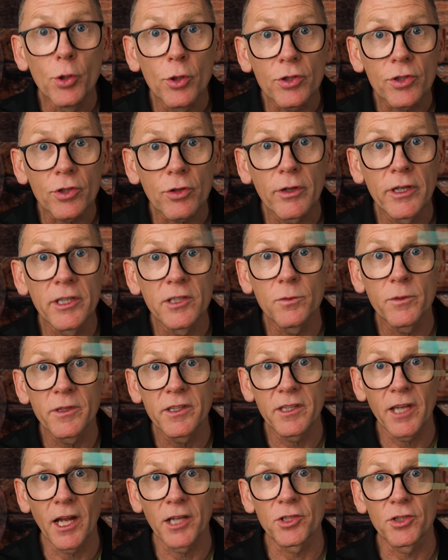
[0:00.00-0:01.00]
screens
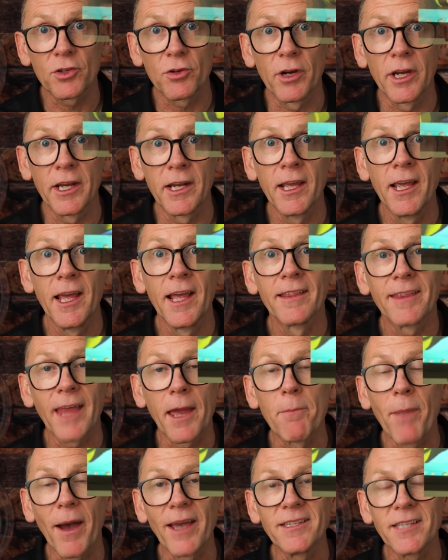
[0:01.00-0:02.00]
with touchscreen,
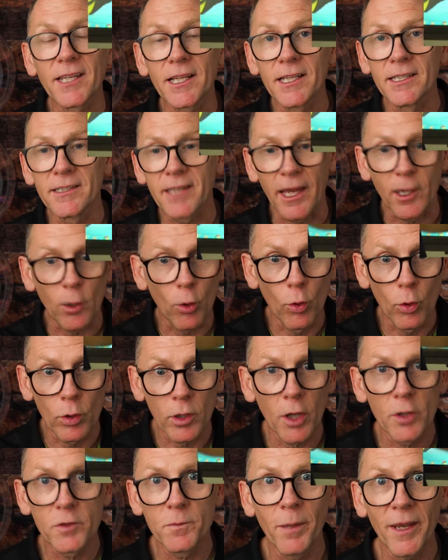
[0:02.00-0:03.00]
they basically take all
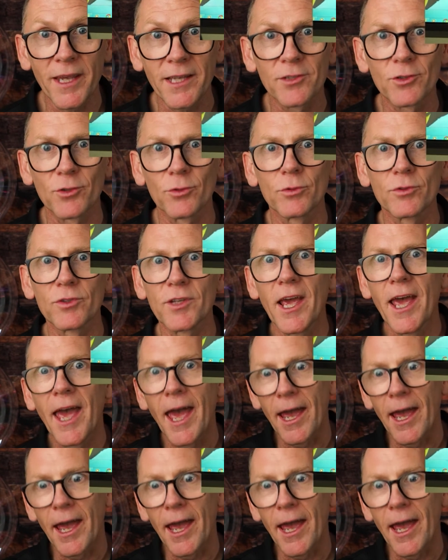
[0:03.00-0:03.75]
those pixels